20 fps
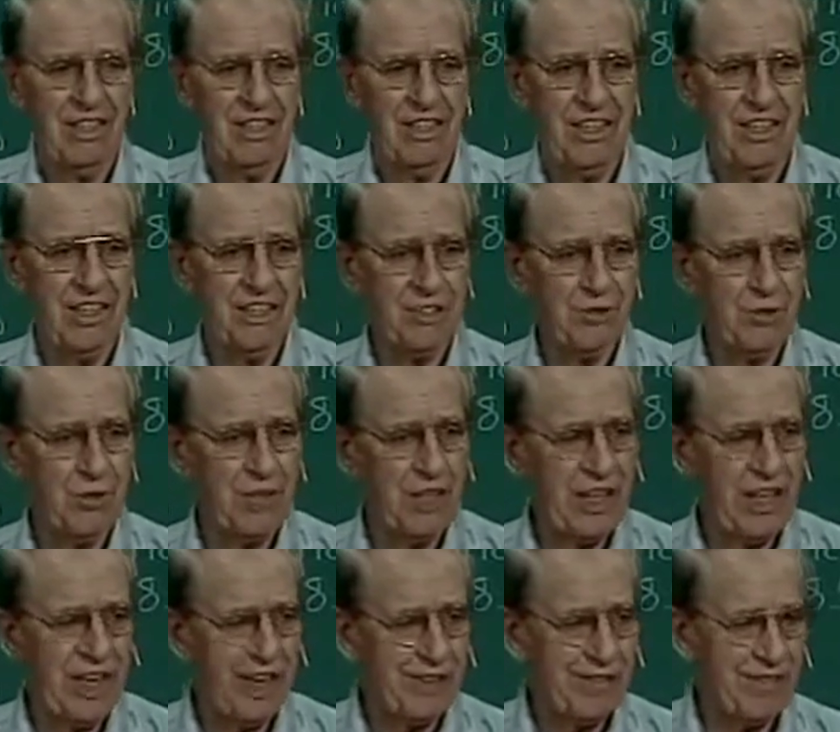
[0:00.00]
is we
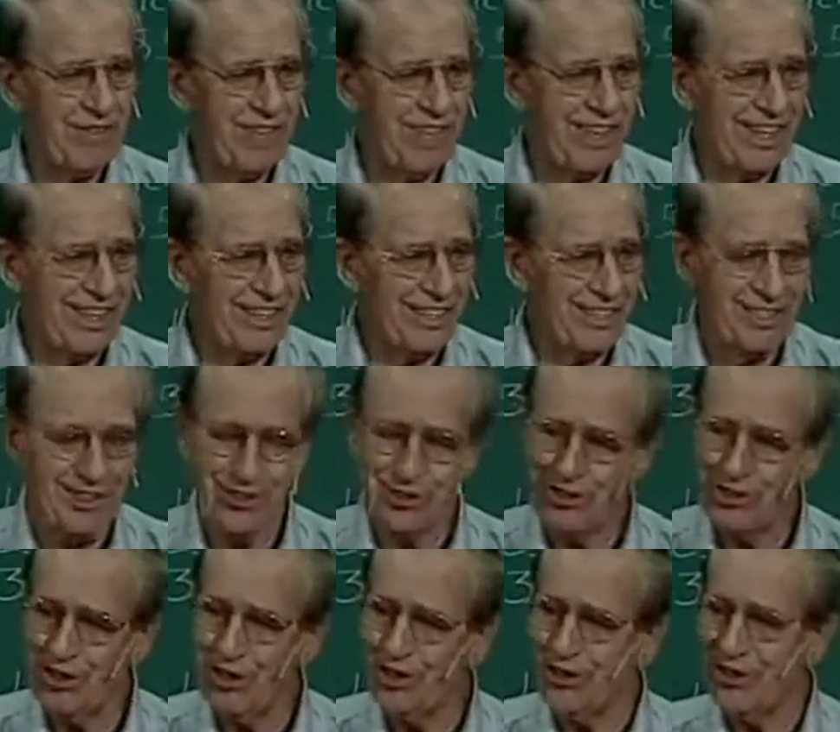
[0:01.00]
can't find a
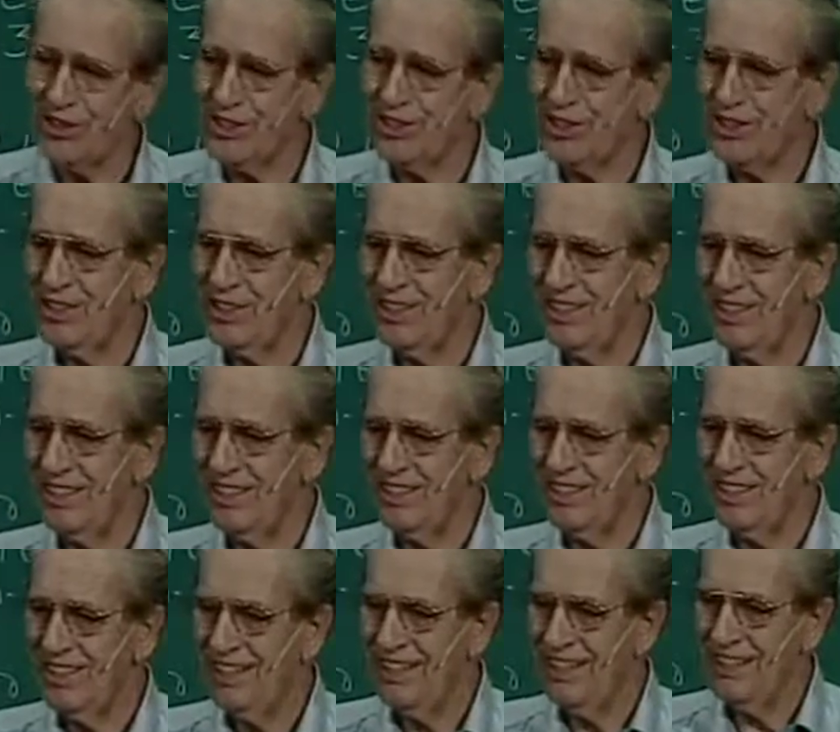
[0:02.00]
church
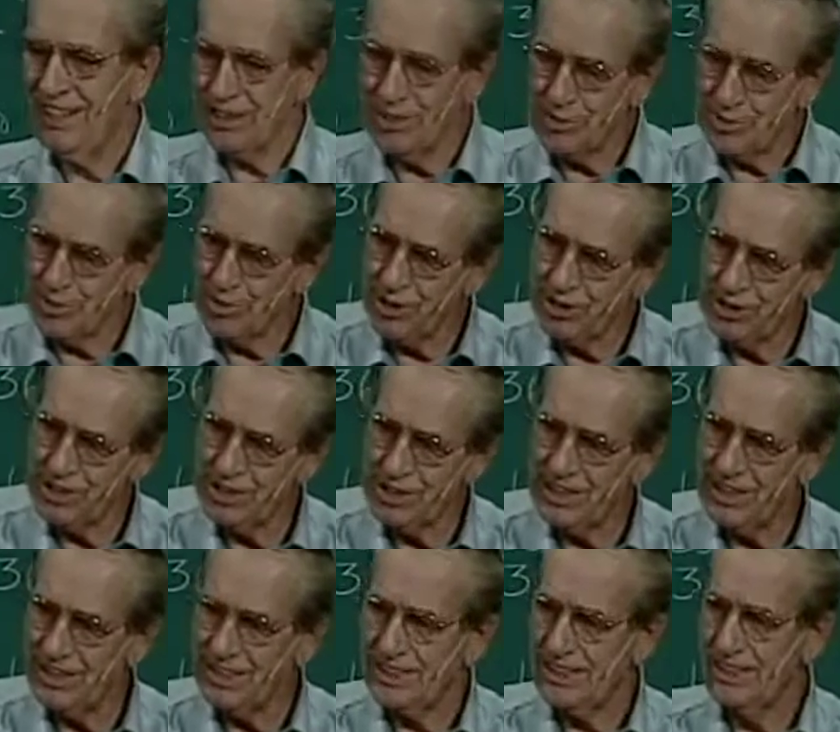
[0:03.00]
that's preaching
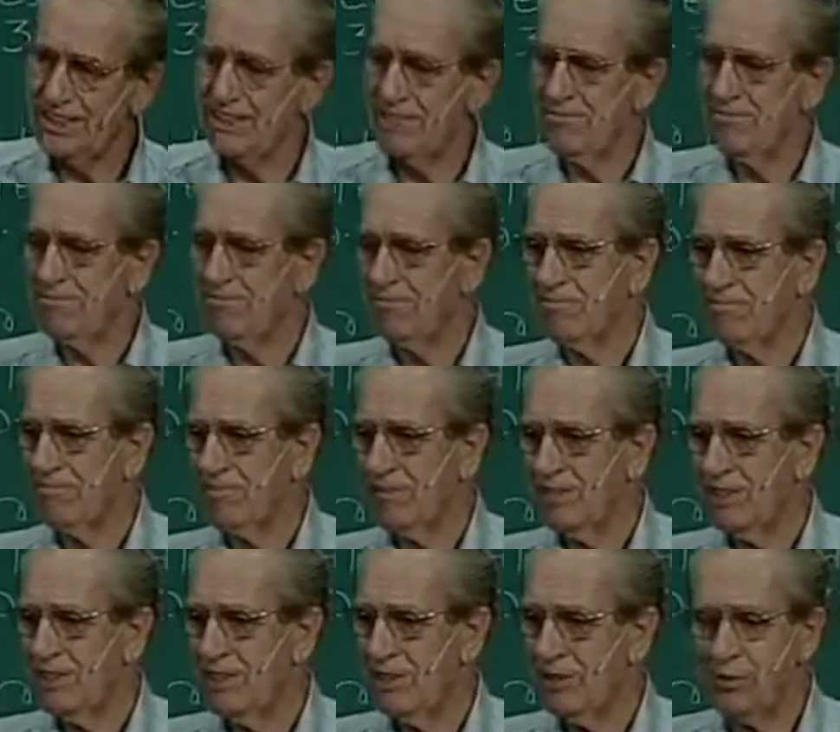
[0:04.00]
this,
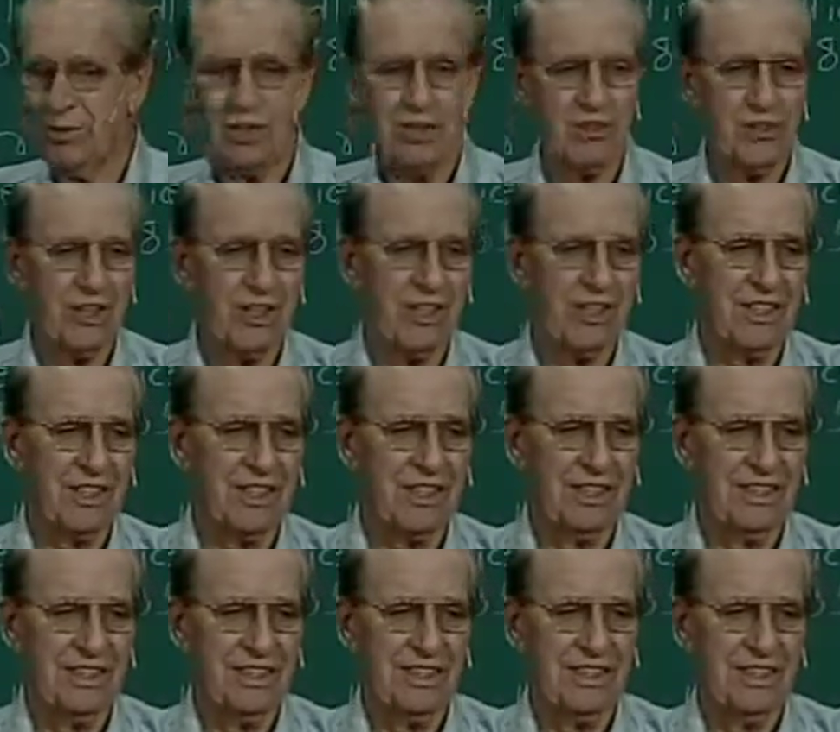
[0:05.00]
is we don't hear it.
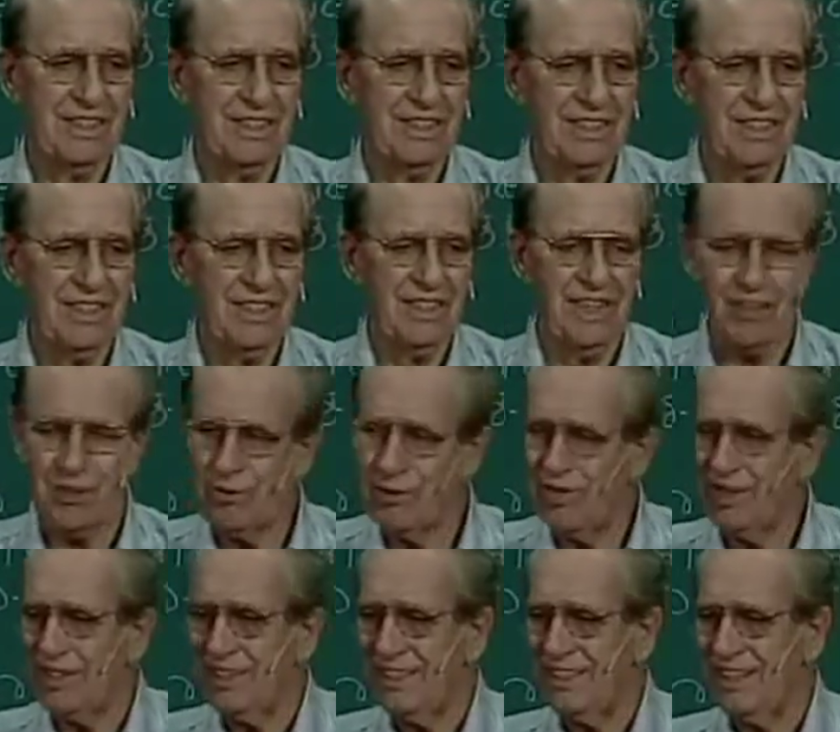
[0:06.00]
Not a
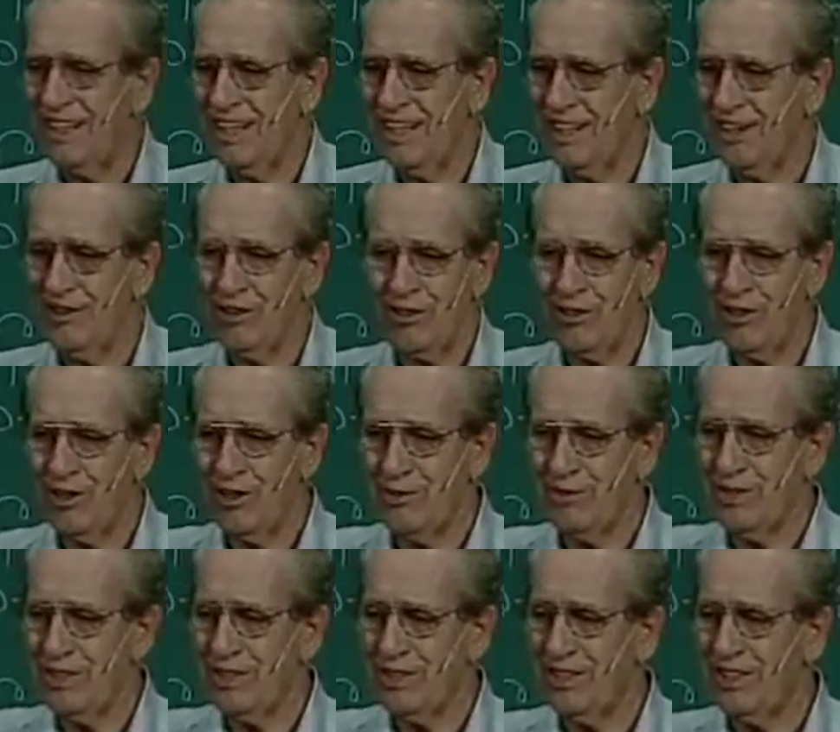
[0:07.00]
one. Now, I don't know how
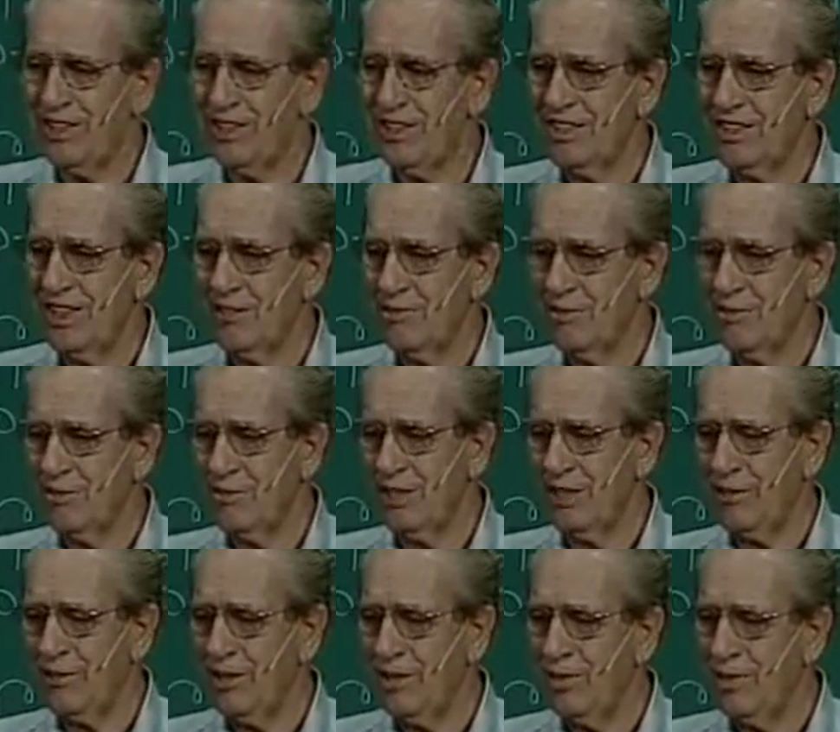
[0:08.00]
many Sundays that would
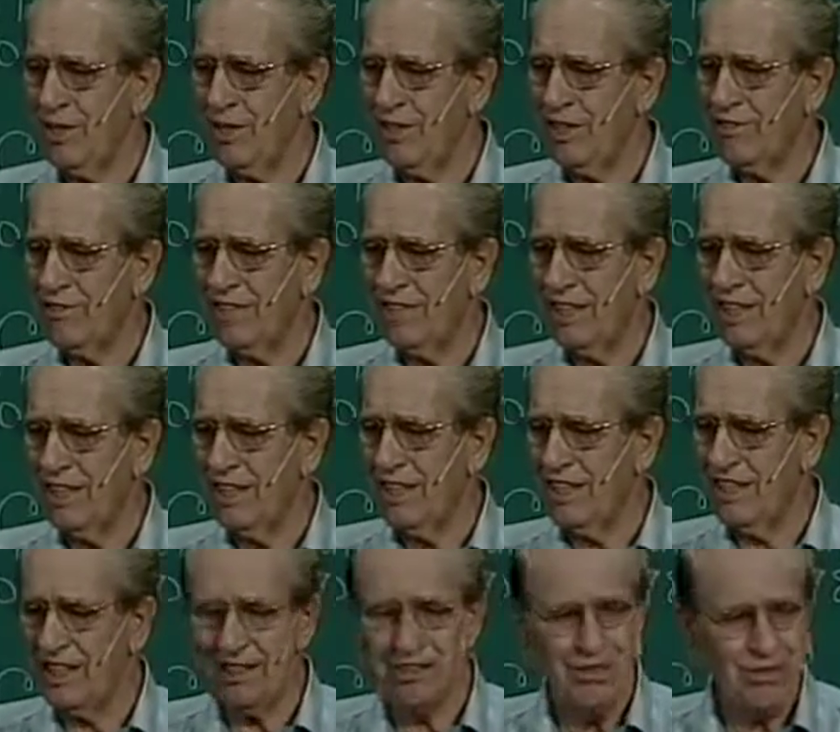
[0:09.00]
be, but whatever. And
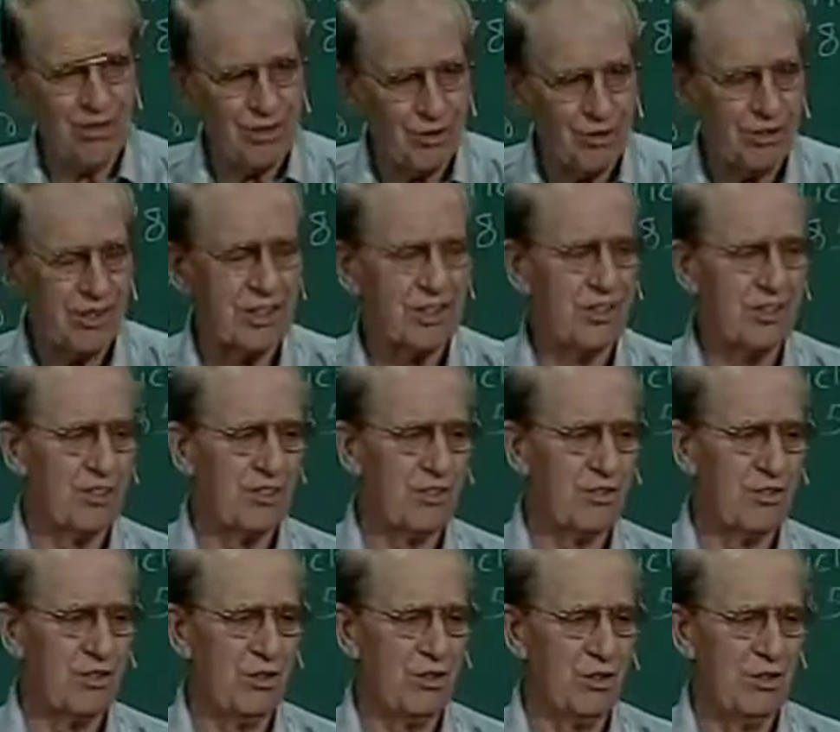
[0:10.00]
I know this is
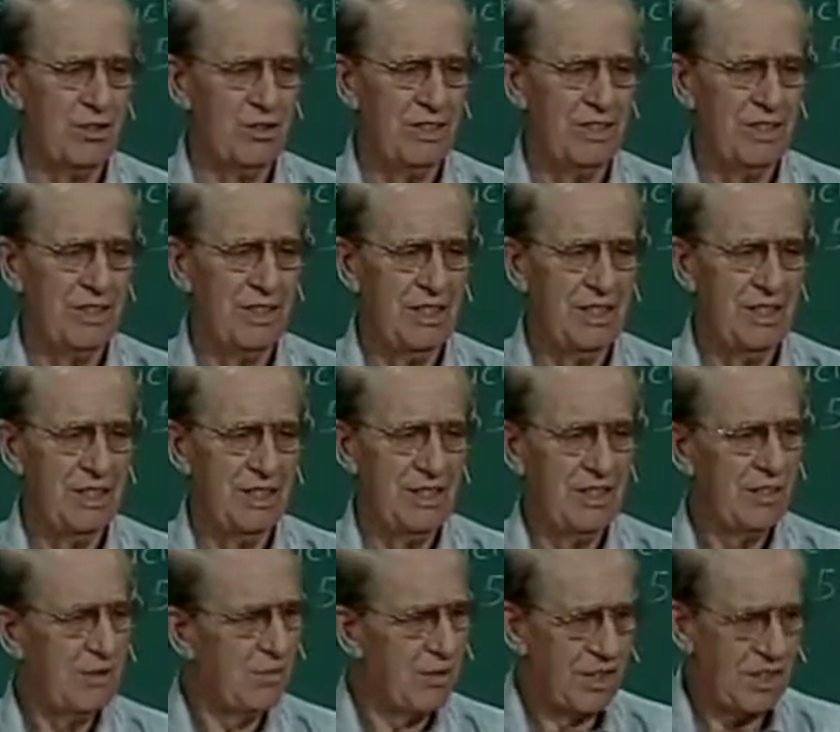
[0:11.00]
true
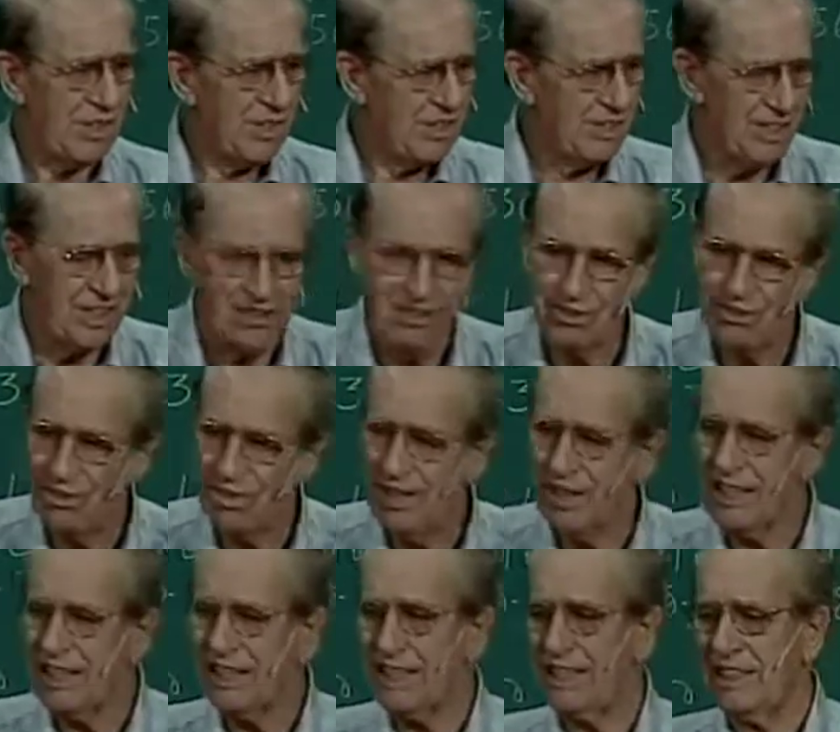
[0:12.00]
because they don't
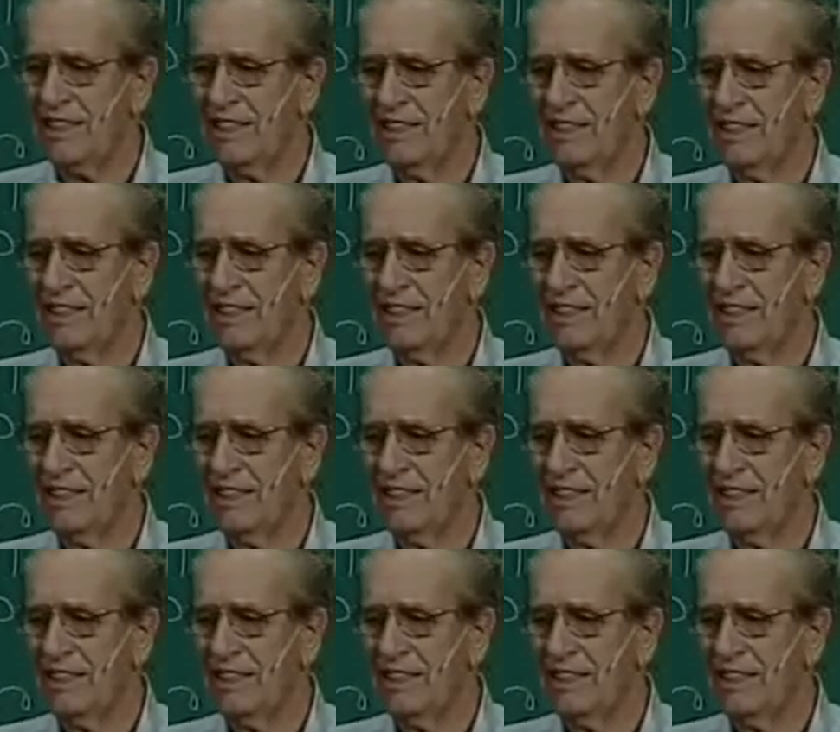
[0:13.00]
like it.